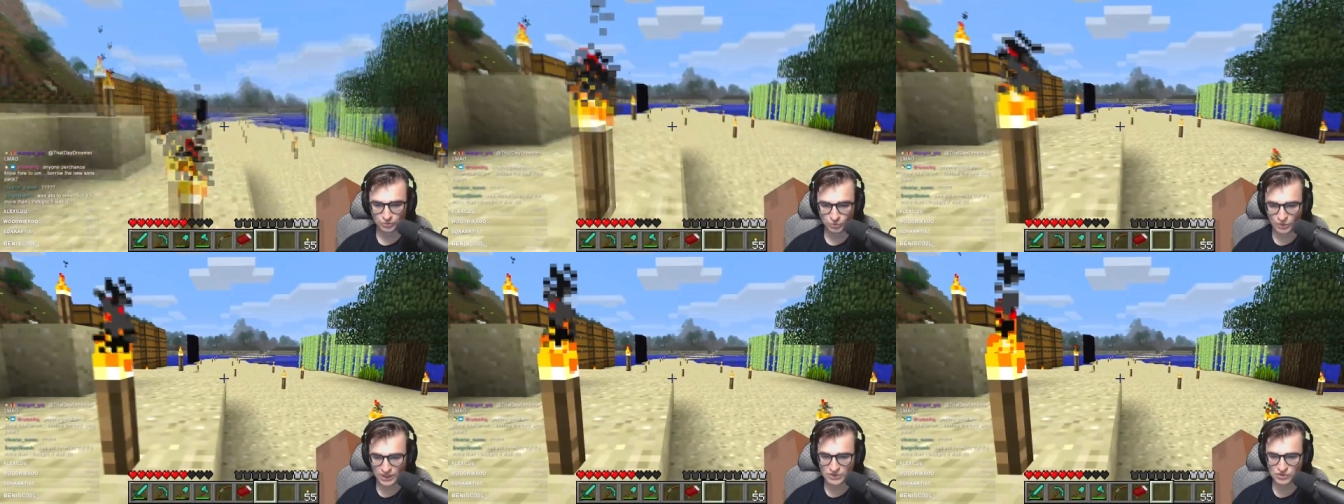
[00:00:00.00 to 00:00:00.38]

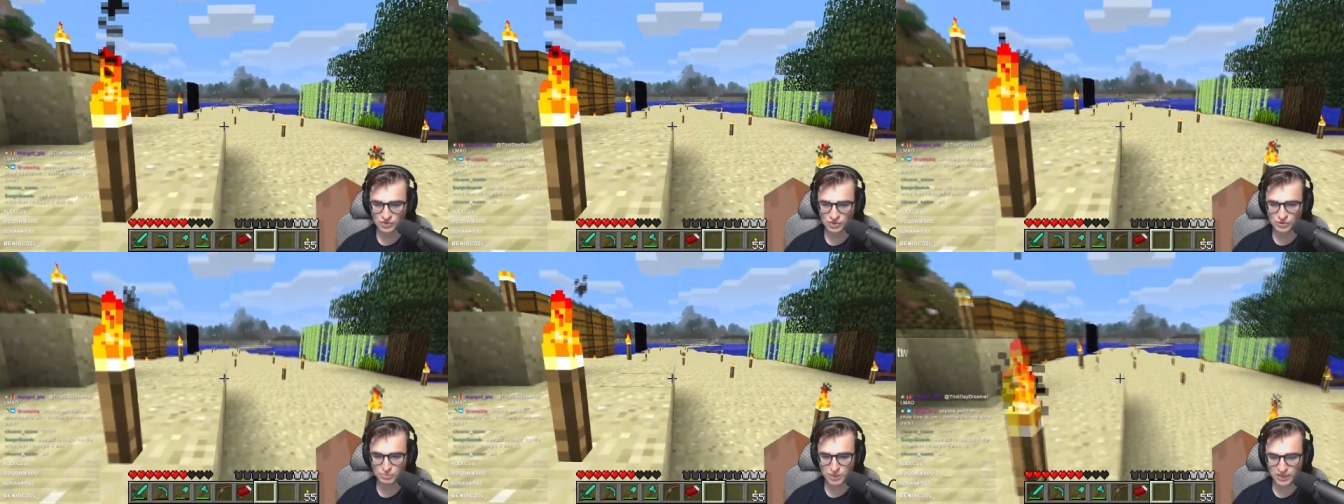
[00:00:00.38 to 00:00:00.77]
Well, that's
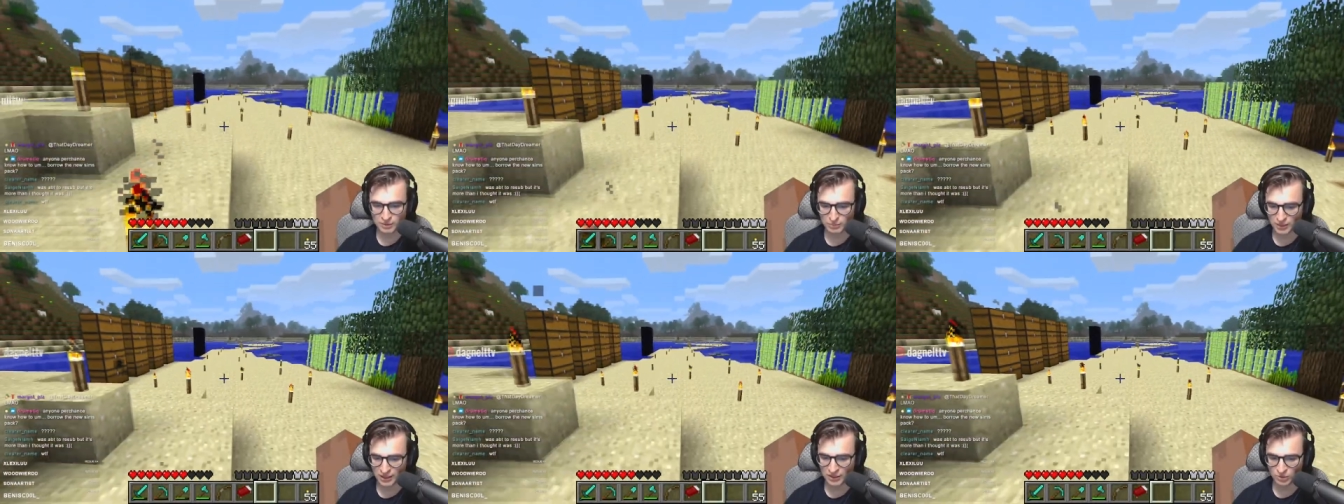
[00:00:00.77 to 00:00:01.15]
just beta
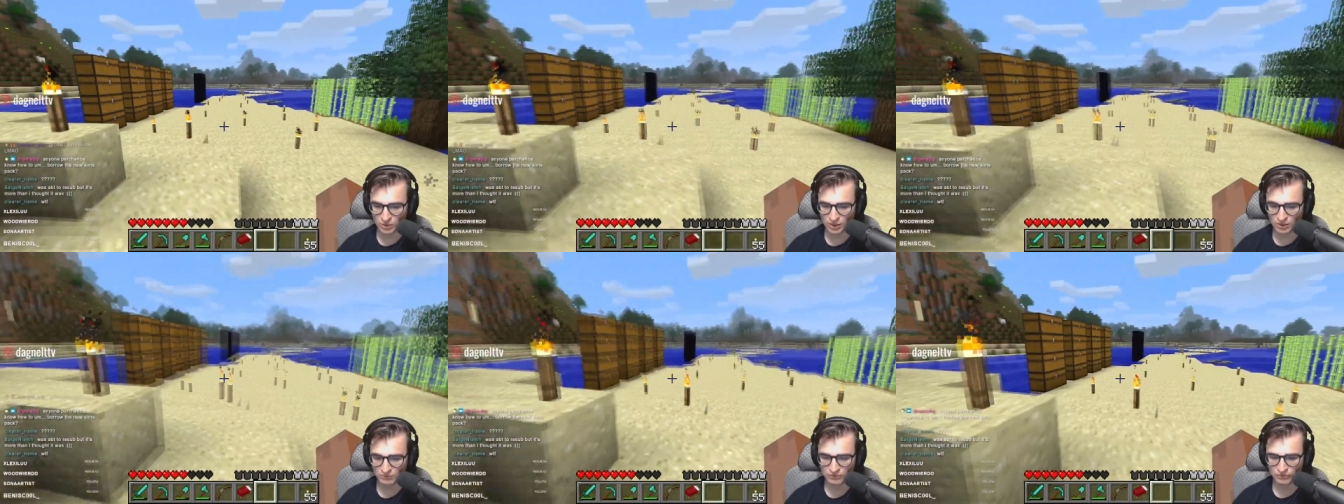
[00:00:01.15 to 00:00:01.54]

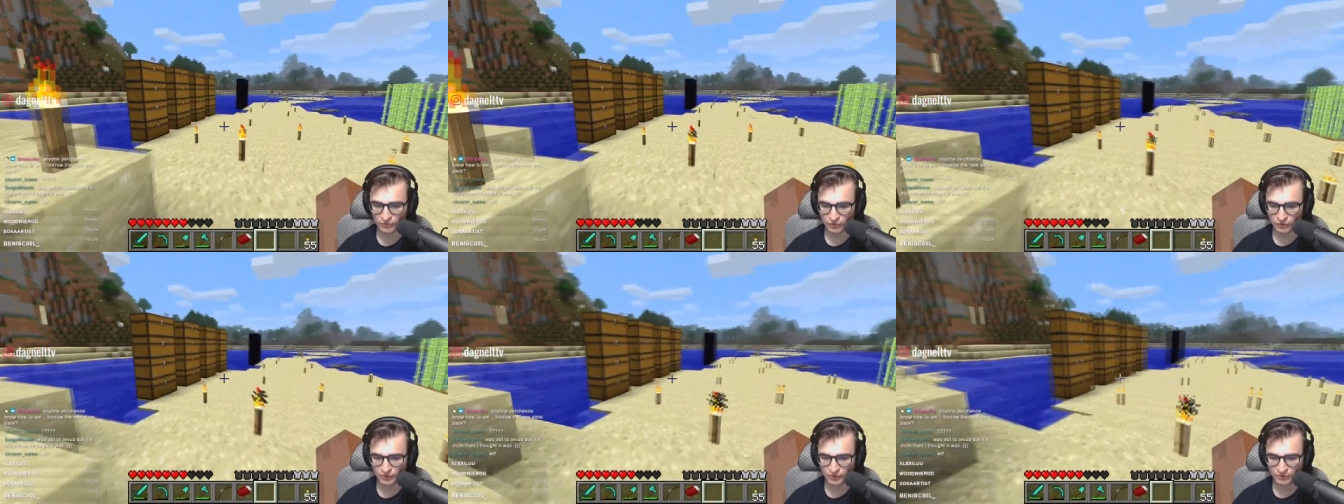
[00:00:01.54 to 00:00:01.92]
Minecraft
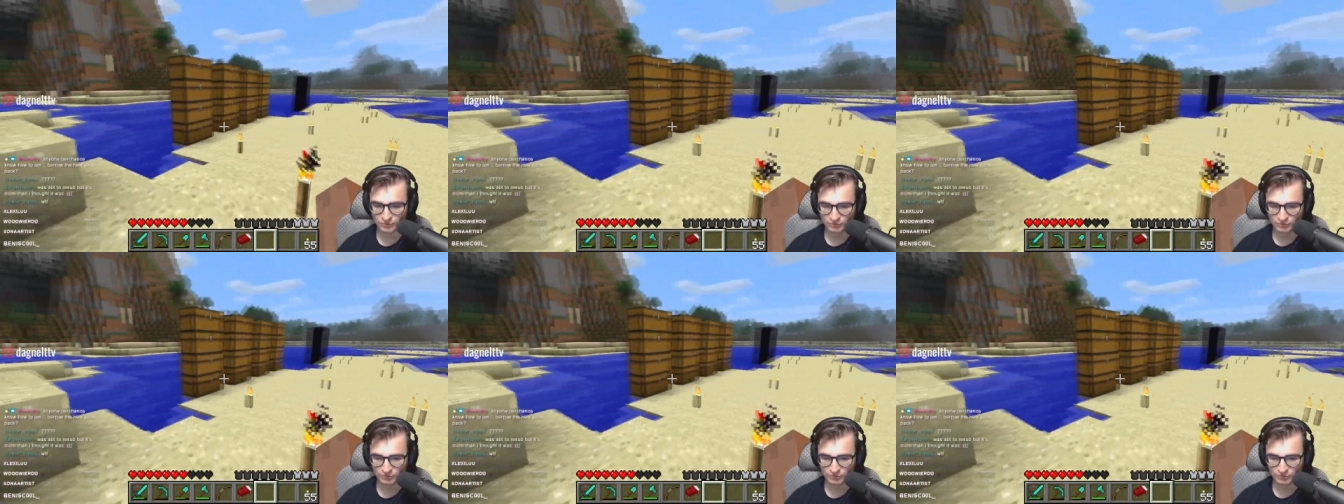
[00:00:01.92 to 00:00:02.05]
for you.